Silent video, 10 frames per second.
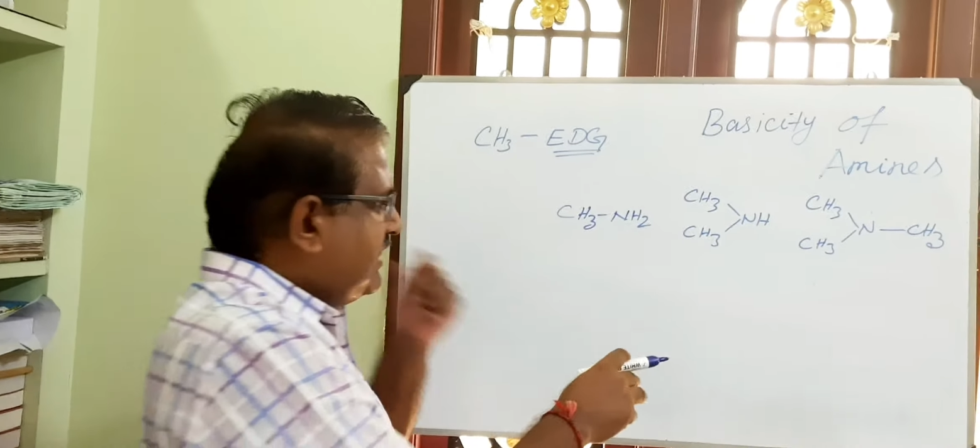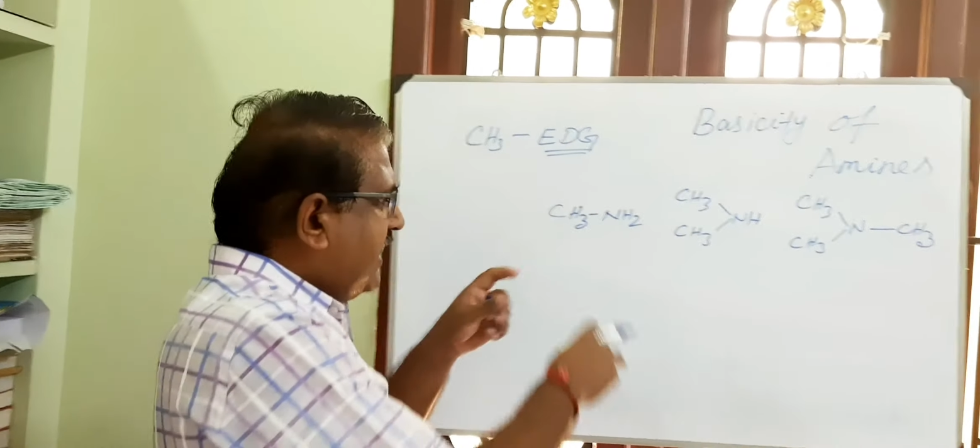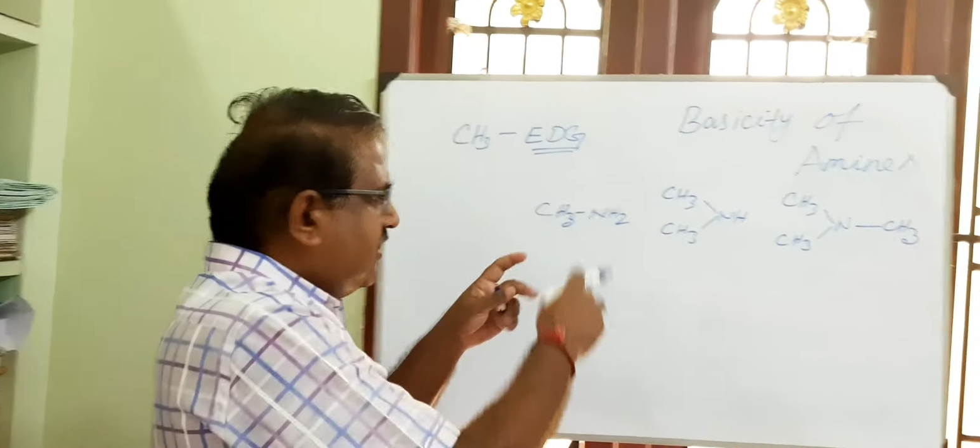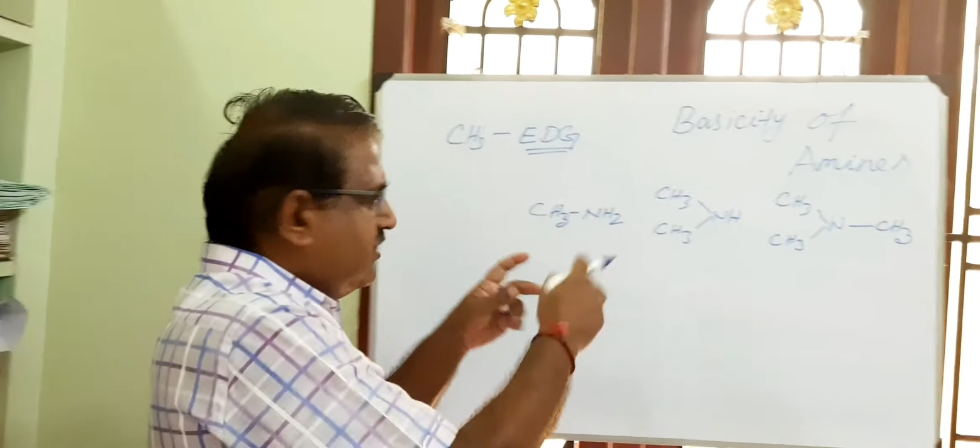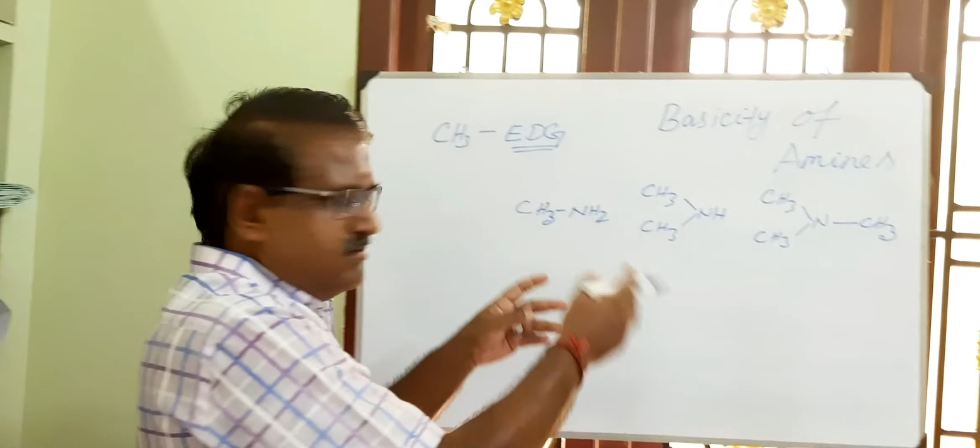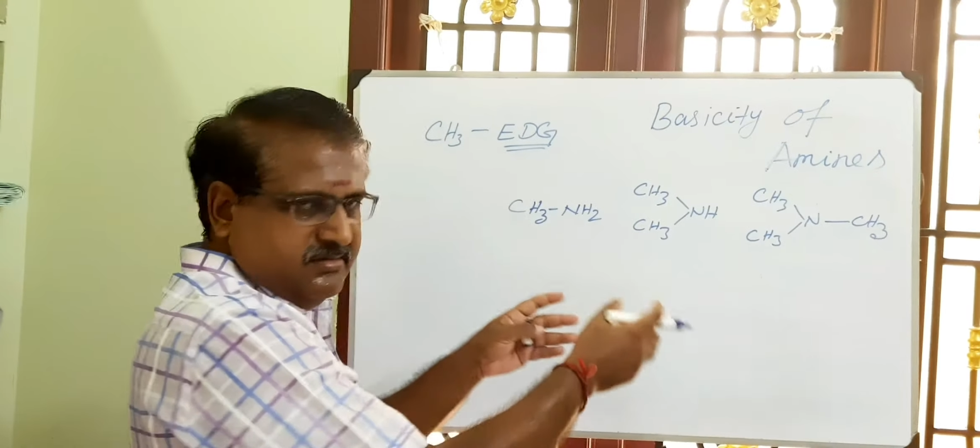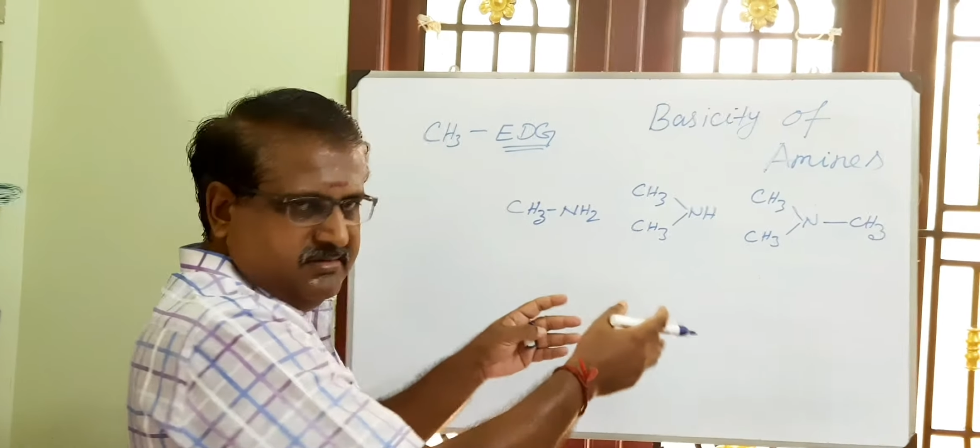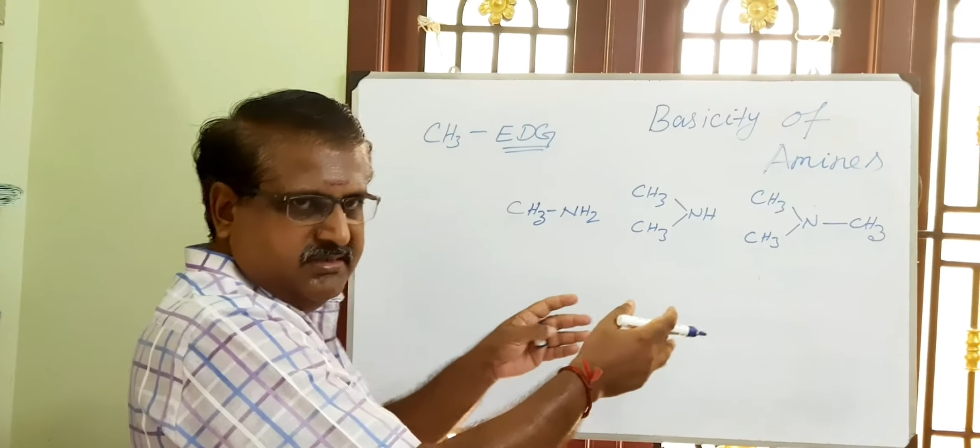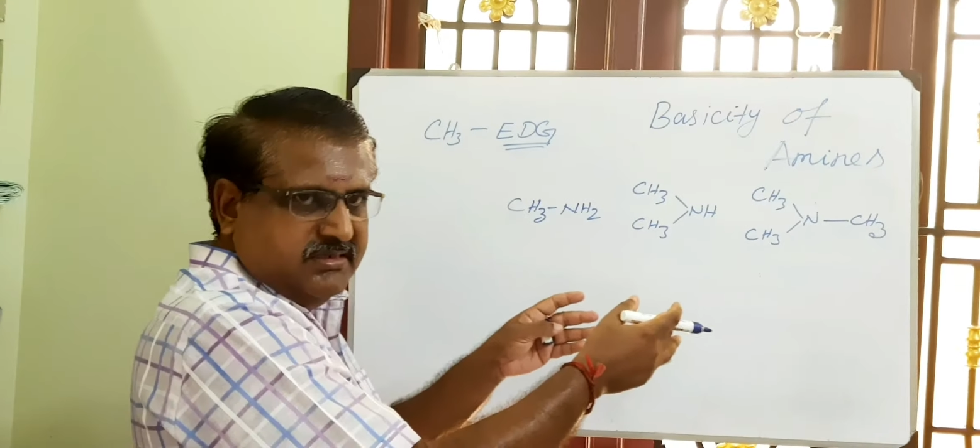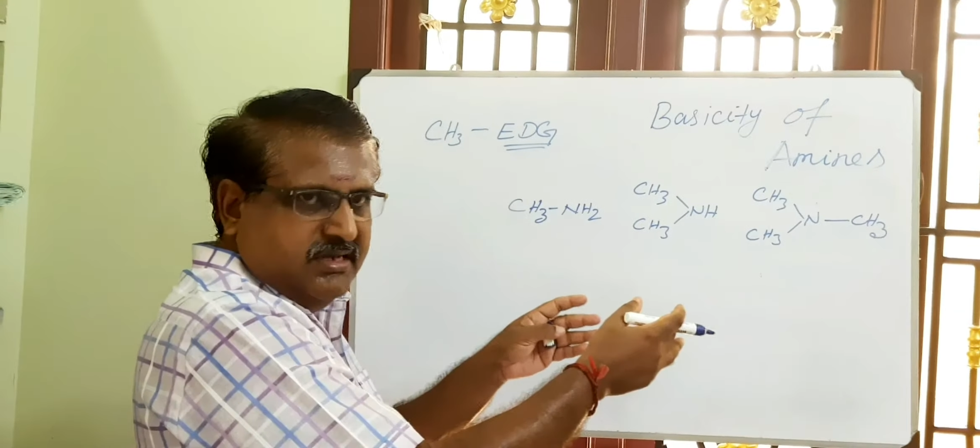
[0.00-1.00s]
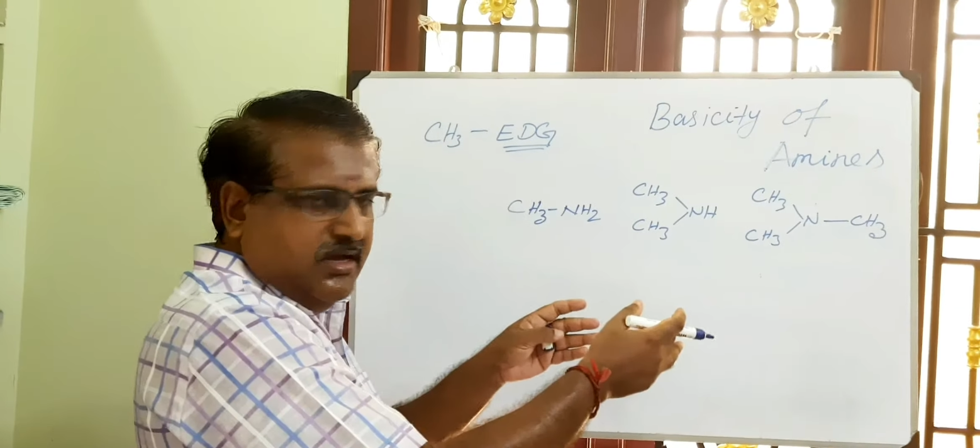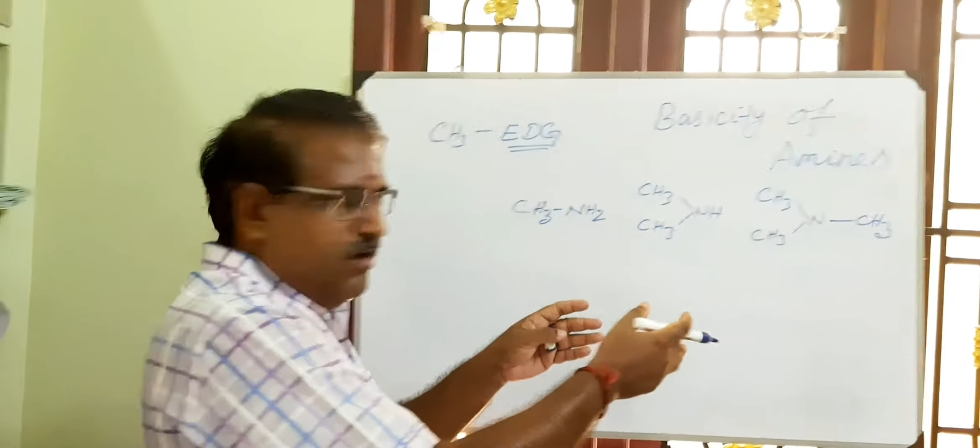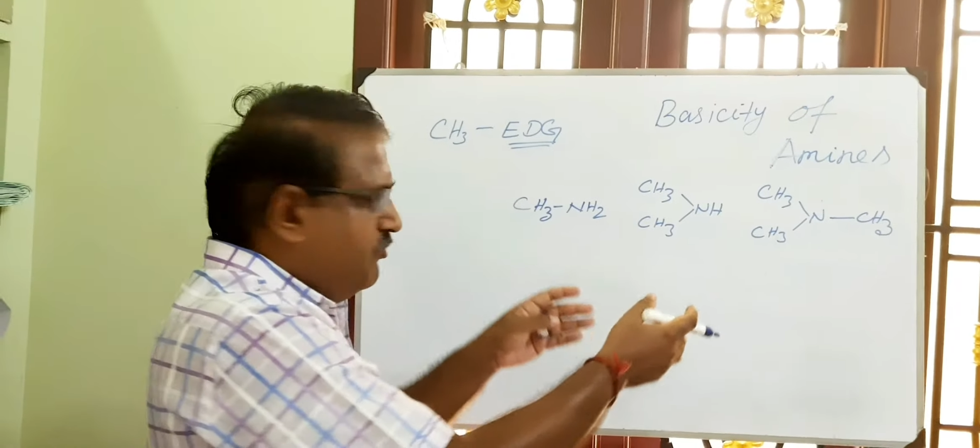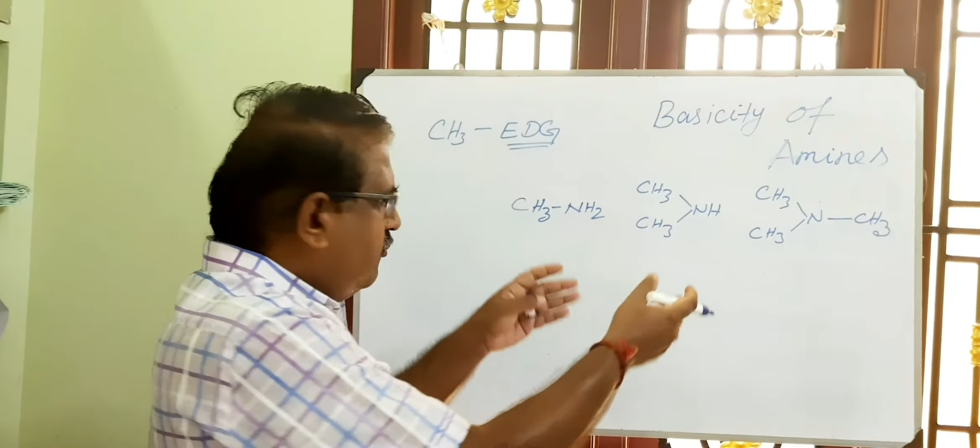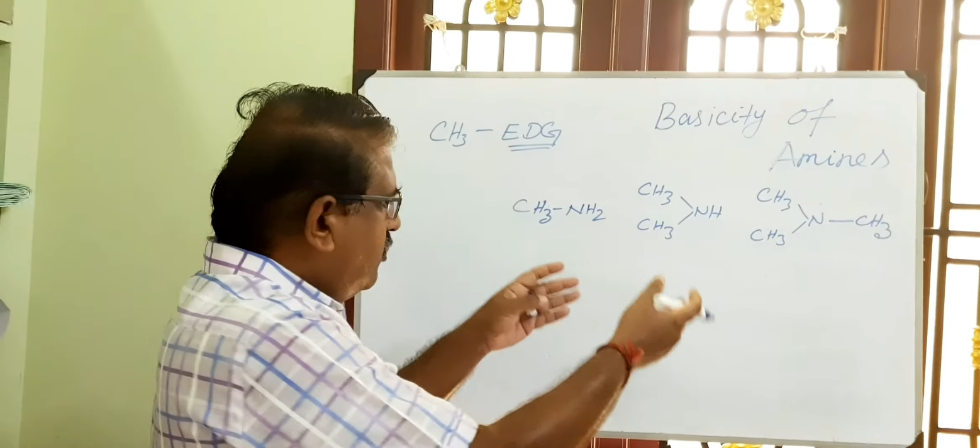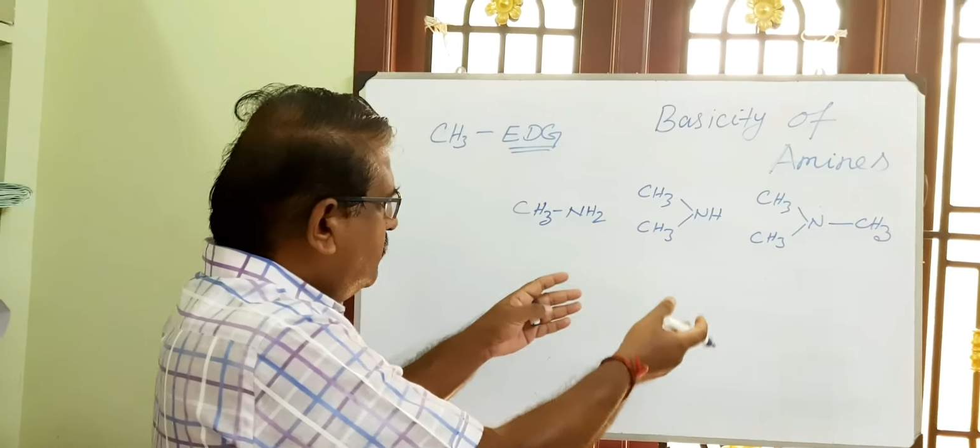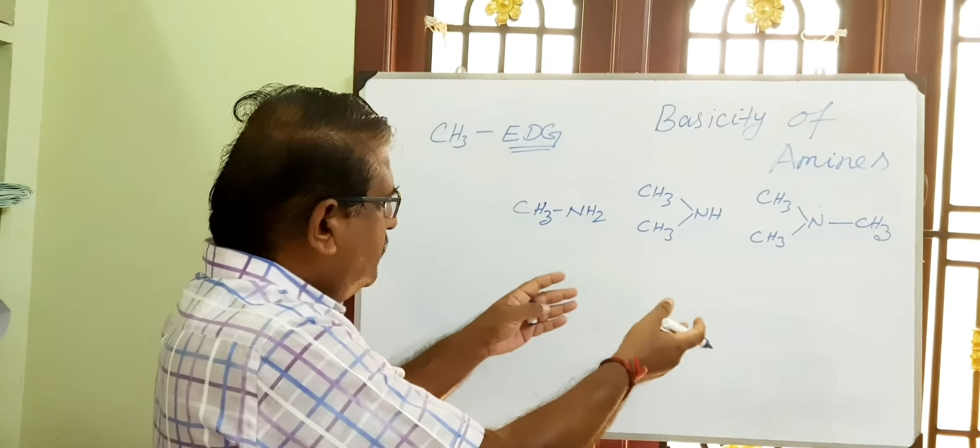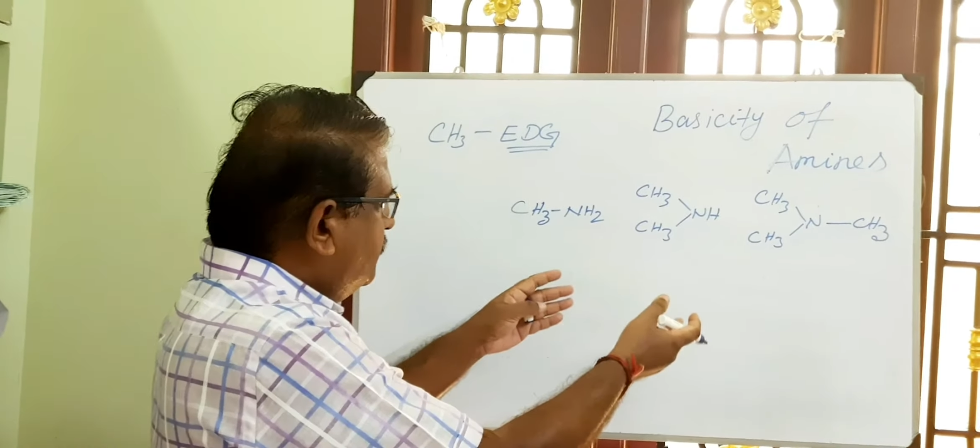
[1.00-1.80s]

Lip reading: cations formed